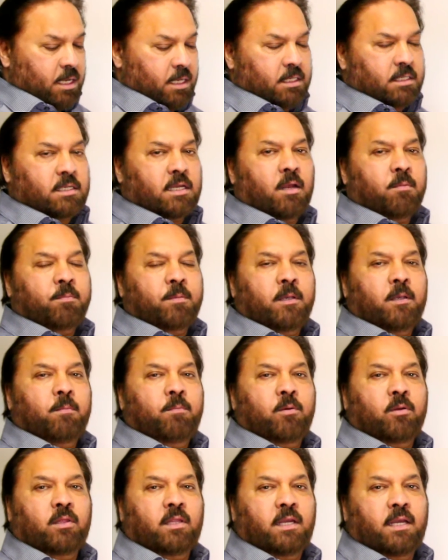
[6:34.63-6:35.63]
Some
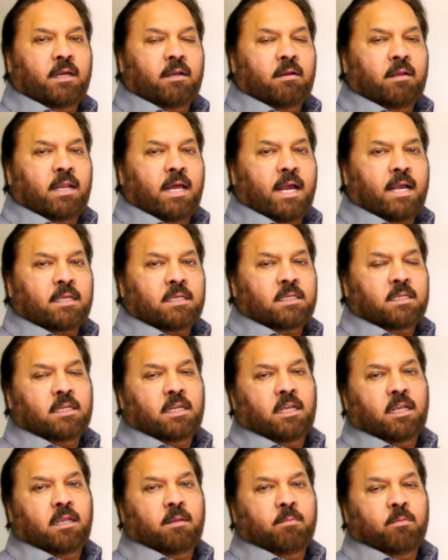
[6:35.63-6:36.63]
people, their last
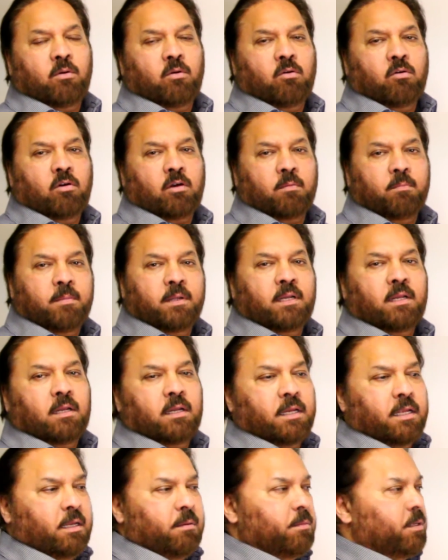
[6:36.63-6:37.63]
name or middle
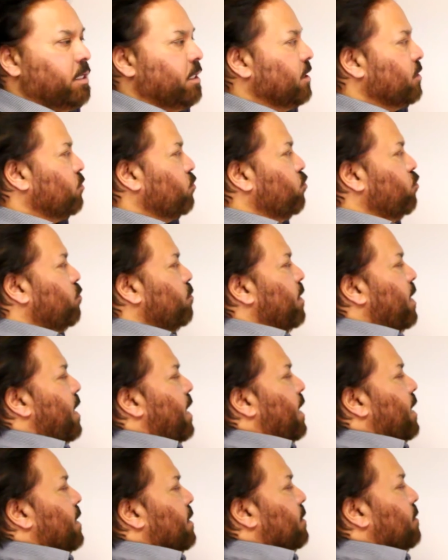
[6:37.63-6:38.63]
name is
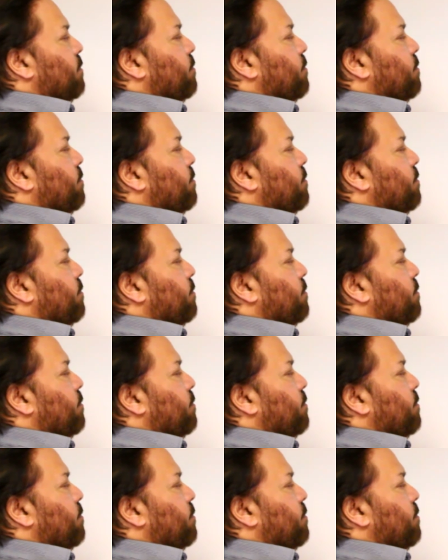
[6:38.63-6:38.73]
Kumar.